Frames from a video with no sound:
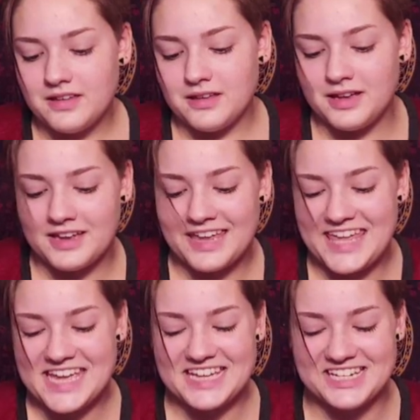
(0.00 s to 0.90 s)
I
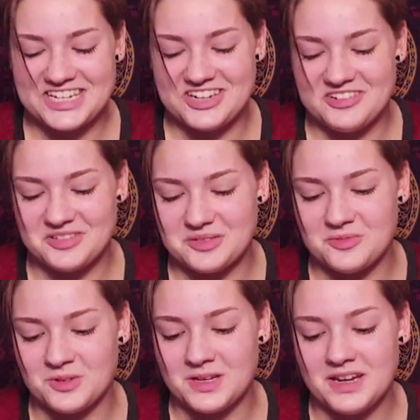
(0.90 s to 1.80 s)
can't choose
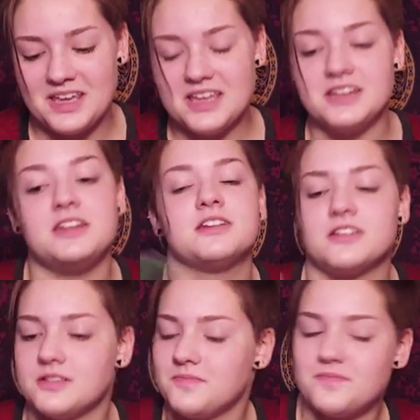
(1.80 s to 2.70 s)
one.
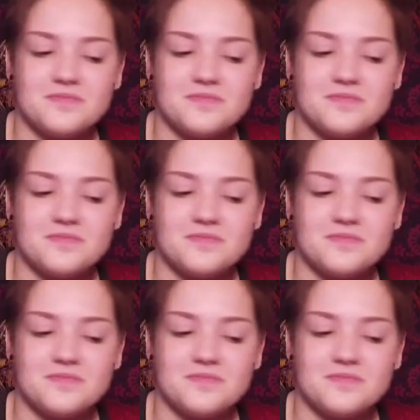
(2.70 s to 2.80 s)
Nina.